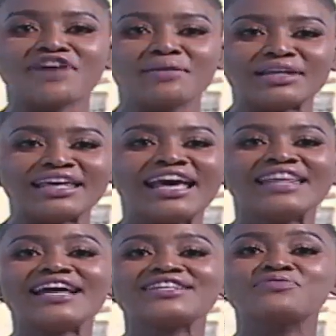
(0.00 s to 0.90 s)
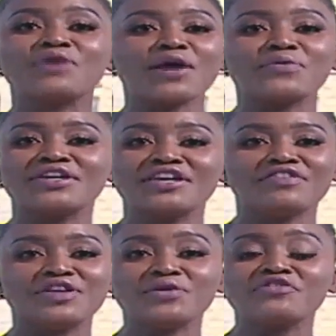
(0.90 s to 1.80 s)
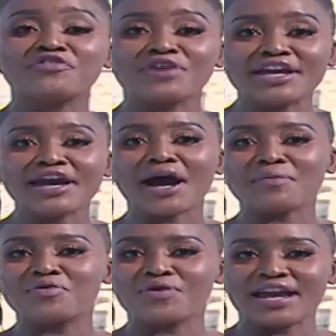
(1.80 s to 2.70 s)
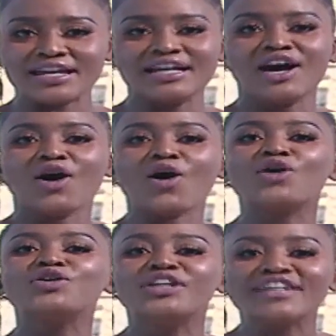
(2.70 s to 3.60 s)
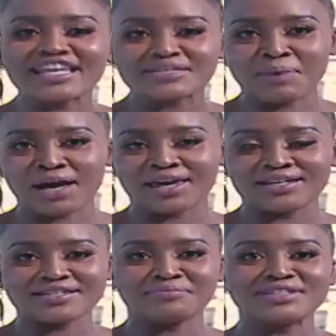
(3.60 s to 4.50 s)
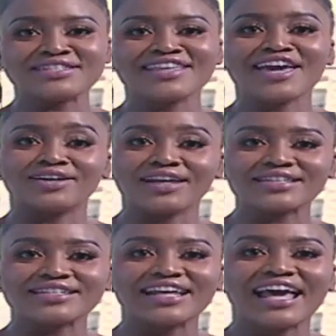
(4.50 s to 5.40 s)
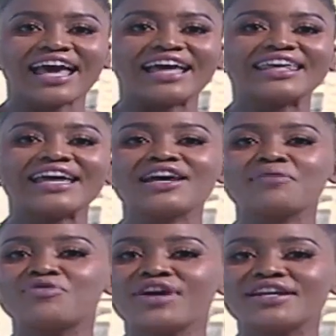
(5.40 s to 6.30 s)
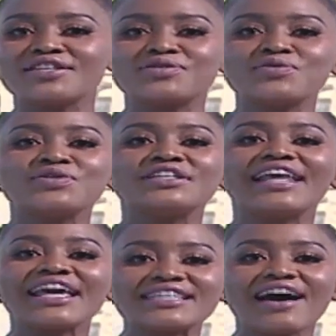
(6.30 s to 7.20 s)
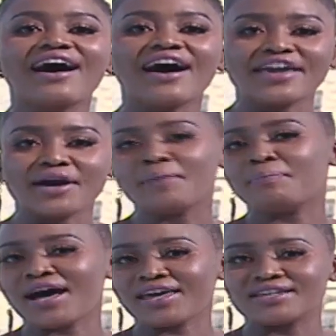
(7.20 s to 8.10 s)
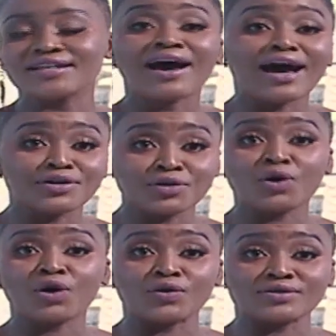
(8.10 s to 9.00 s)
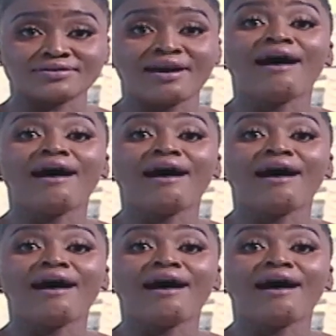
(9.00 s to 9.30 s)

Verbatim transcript: family. That is why we are giving you a free upgrade on your next package. Simply stay connected and get upgraded to the next higher package at no cost.